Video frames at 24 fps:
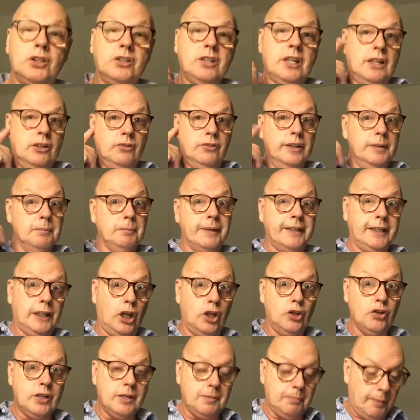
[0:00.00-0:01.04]
just had a real big
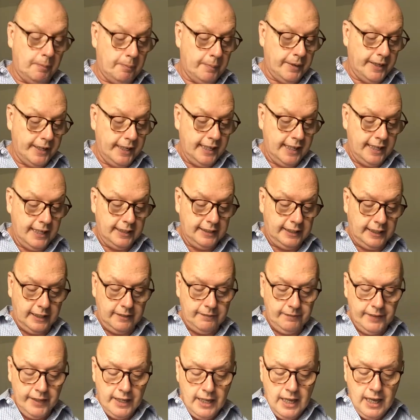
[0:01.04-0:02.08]
close-up on my ear then.
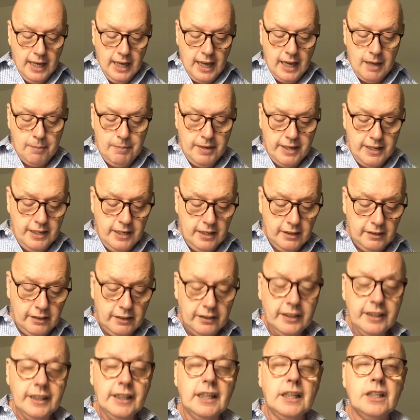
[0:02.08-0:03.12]
Another
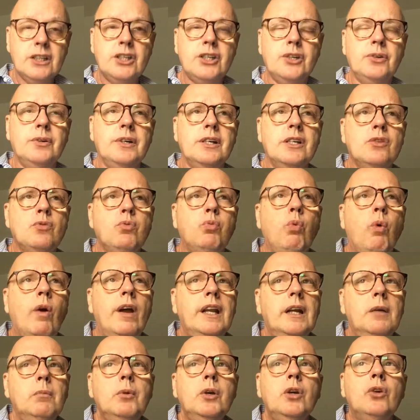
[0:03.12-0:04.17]
thing I'll do is when
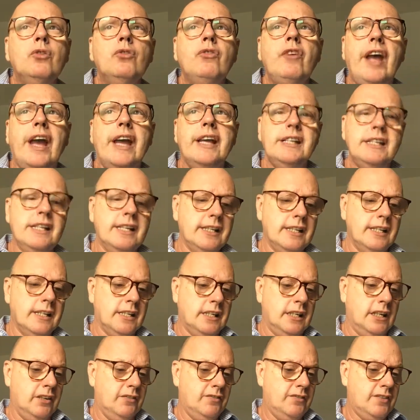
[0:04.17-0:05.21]
I'm creating
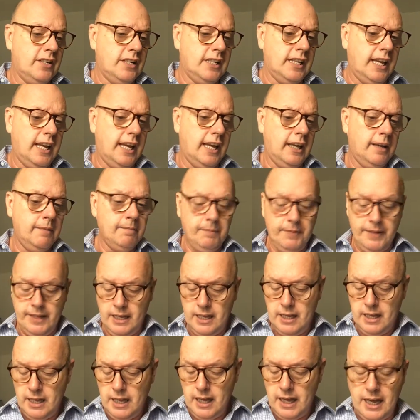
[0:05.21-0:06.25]
stuff, say,
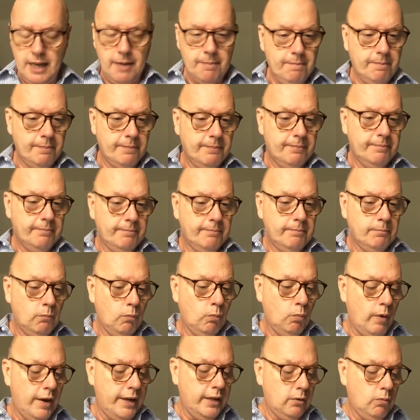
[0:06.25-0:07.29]

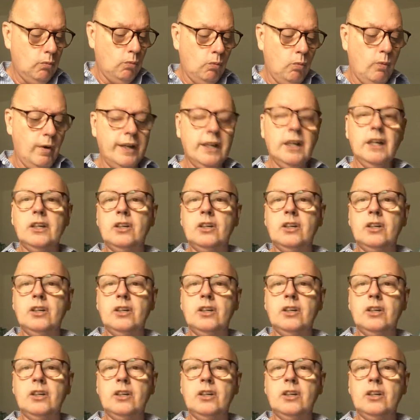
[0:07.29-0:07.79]
when I